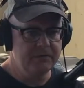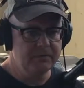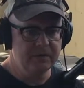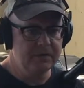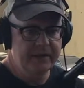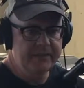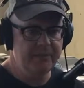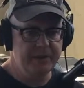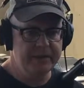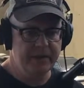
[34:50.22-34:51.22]
It's not
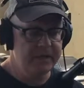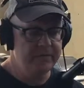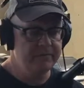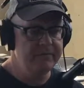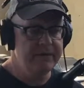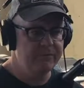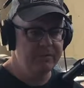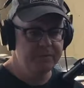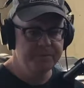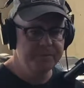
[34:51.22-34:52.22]
everybody. I never
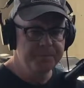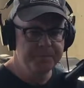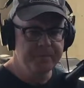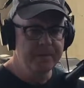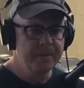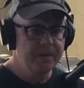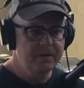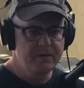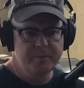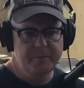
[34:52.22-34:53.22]

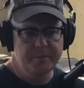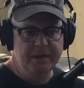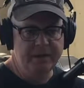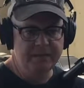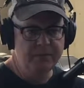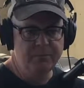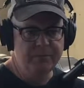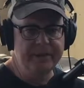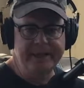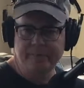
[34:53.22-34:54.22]
this point in my life, I don't
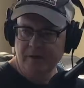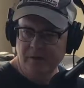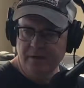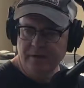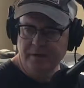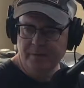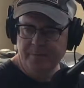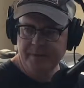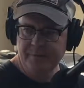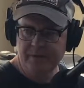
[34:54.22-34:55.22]
blame it all on other
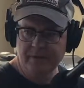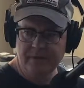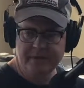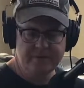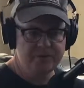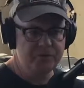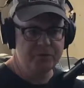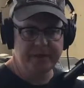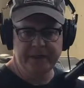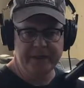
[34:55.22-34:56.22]
people. I
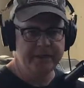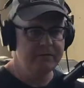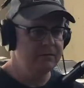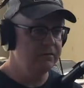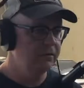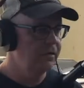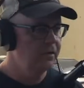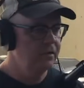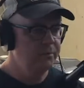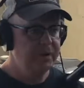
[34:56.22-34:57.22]
drinking and
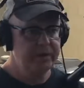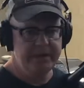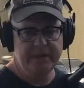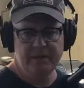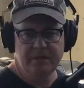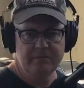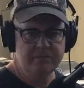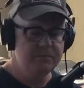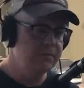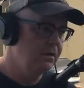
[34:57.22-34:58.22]
partying
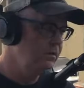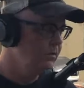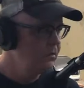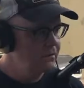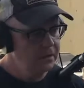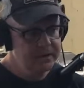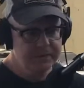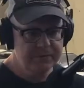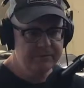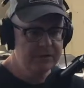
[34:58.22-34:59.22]
and all
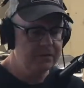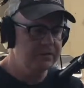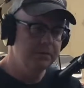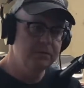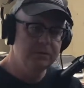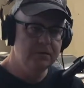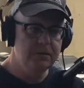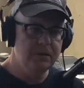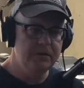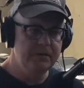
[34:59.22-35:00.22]
kinds of other
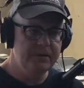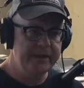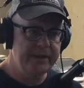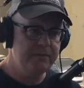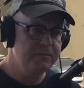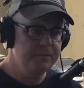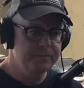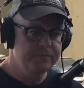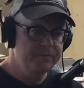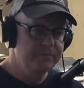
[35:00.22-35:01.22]
unsteady
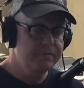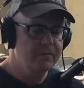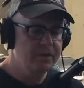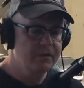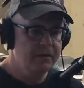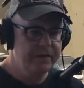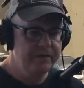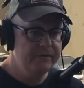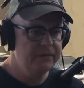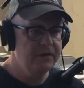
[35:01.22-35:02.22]

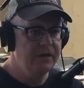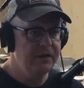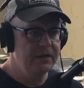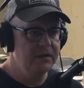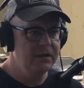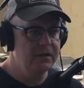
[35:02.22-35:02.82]
life, and